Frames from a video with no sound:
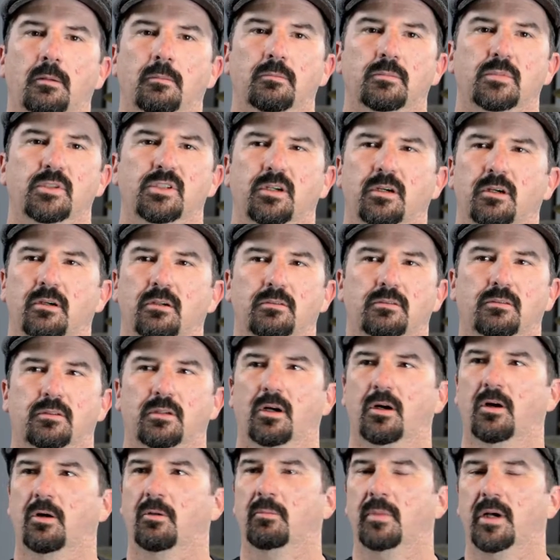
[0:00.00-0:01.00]
So it's
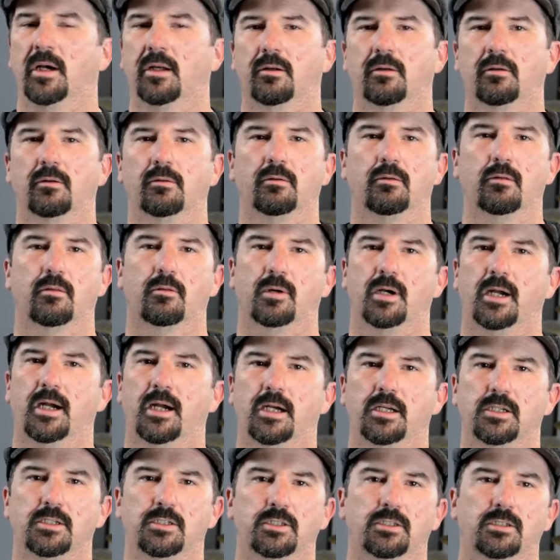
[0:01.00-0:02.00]
all metal,
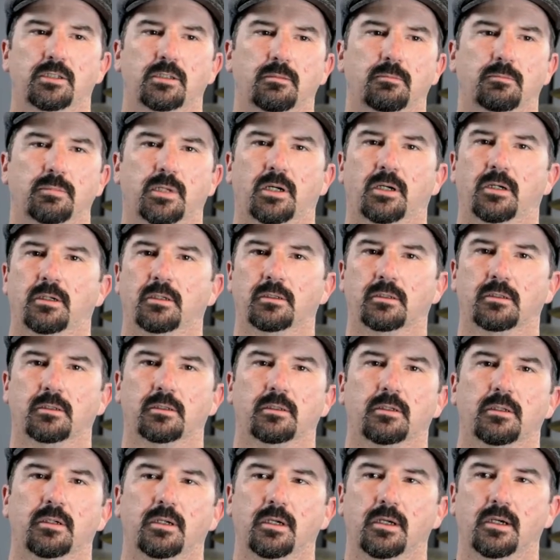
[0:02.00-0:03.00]
thrash, punk,
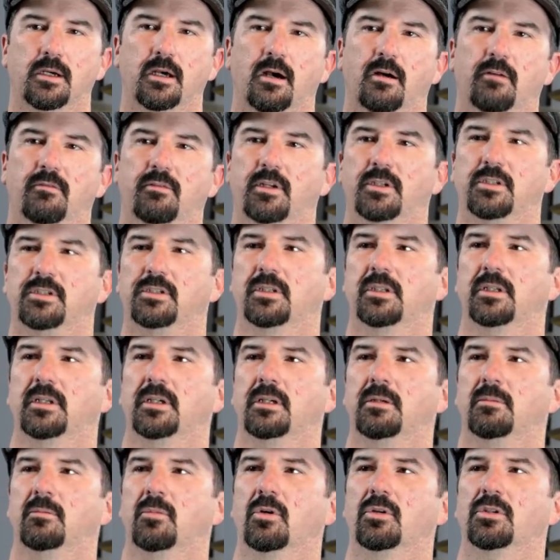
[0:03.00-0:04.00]

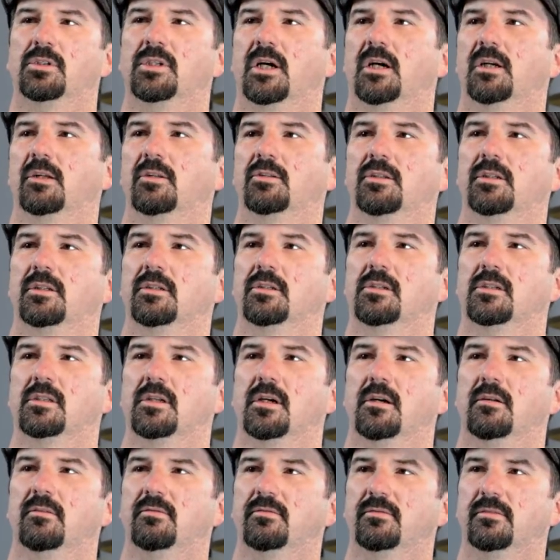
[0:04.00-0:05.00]
eventually more challenging
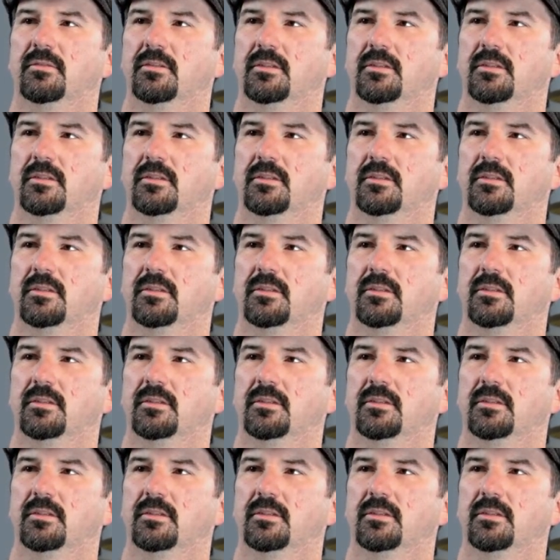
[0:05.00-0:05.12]
stuff,